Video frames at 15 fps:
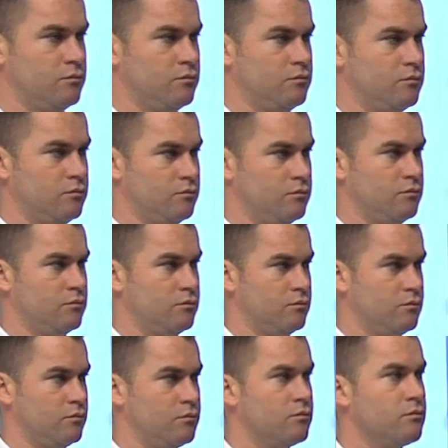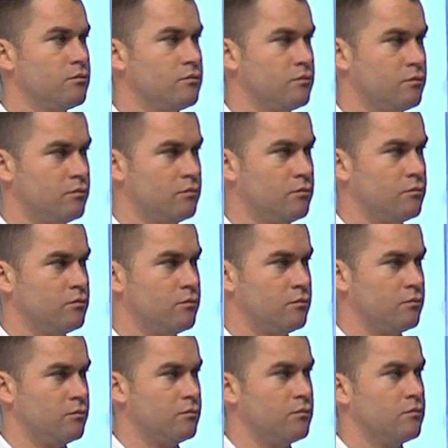
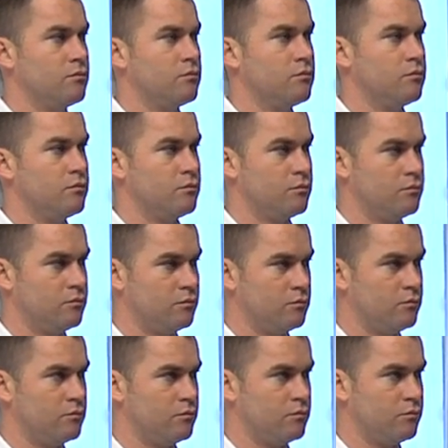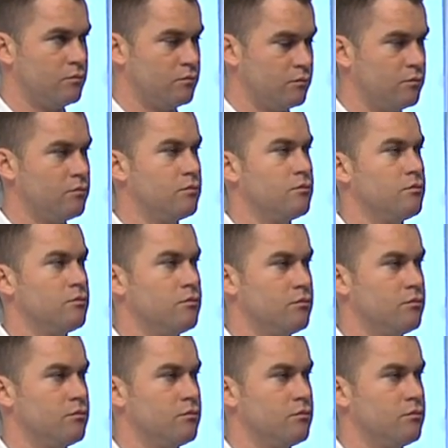The person shown says nothing.